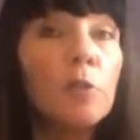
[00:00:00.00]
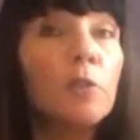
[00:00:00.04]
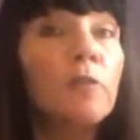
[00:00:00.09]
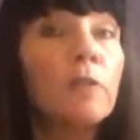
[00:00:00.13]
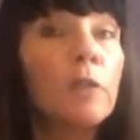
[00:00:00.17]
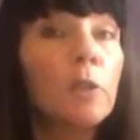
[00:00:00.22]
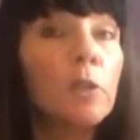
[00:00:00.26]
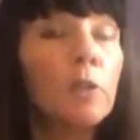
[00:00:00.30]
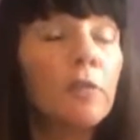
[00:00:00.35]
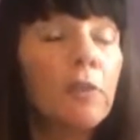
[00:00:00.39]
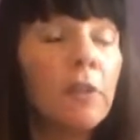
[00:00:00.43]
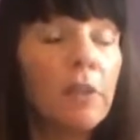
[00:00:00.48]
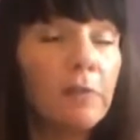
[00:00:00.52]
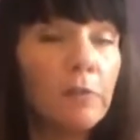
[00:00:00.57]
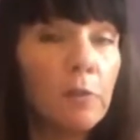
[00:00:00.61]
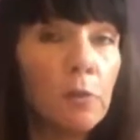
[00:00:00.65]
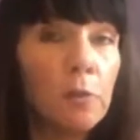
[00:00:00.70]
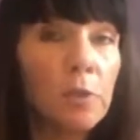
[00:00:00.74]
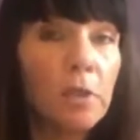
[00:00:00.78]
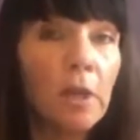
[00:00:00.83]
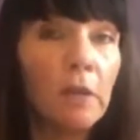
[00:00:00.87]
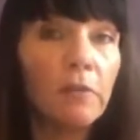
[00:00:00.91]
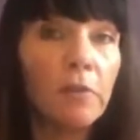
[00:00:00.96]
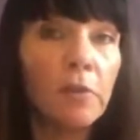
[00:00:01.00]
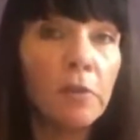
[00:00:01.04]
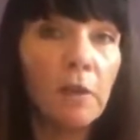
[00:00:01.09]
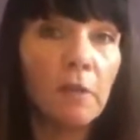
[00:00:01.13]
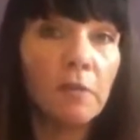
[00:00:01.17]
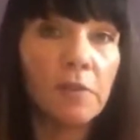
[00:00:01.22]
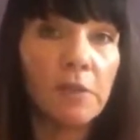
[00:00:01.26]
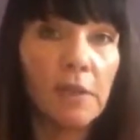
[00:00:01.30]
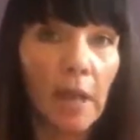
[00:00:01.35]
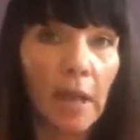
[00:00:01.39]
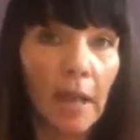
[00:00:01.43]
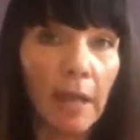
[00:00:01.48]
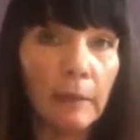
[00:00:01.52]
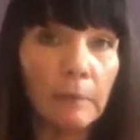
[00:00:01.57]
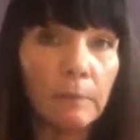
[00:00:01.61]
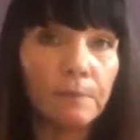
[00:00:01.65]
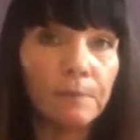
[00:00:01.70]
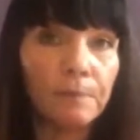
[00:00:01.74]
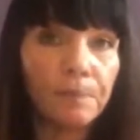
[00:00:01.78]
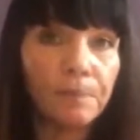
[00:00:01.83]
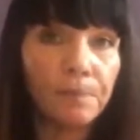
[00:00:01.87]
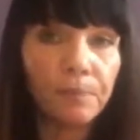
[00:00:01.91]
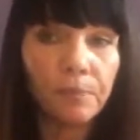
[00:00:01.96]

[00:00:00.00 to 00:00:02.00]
Do you feel like you've given yourself enough time?